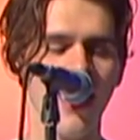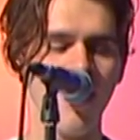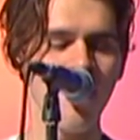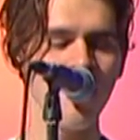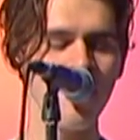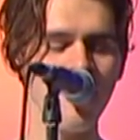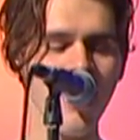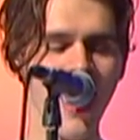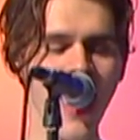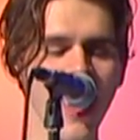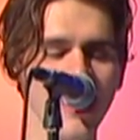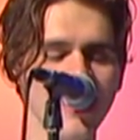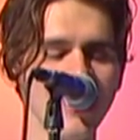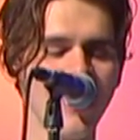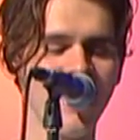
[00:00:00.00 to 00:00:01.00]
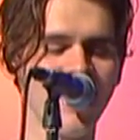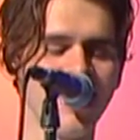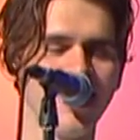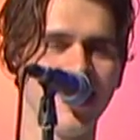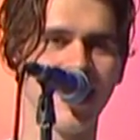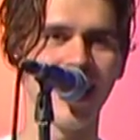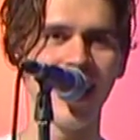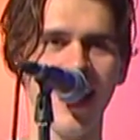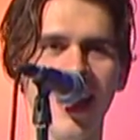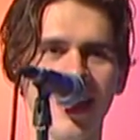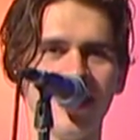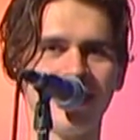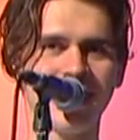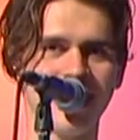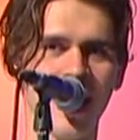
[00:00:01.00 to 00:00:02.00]
Or that night
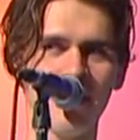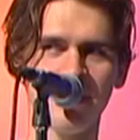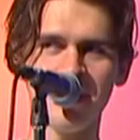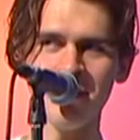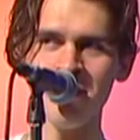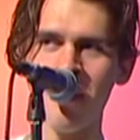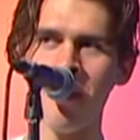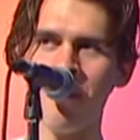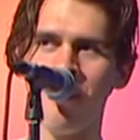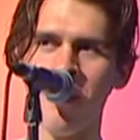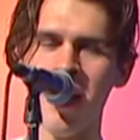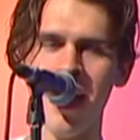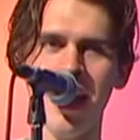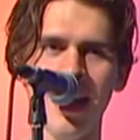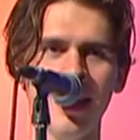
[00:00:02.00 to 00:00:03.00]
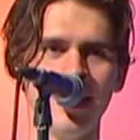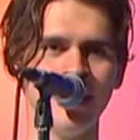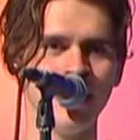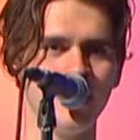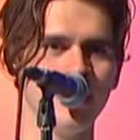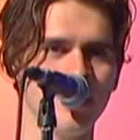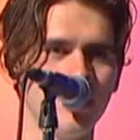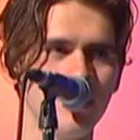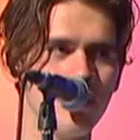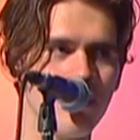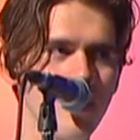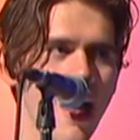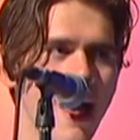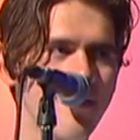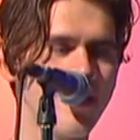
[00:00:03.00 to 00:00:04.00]
you slept in my bed, and did you
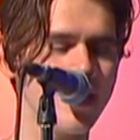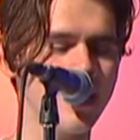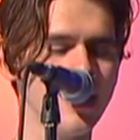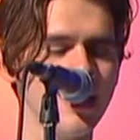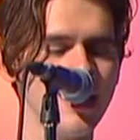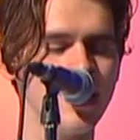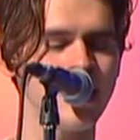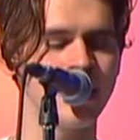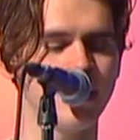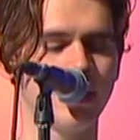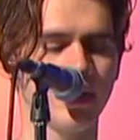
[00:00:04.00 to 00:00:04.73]
have any inkling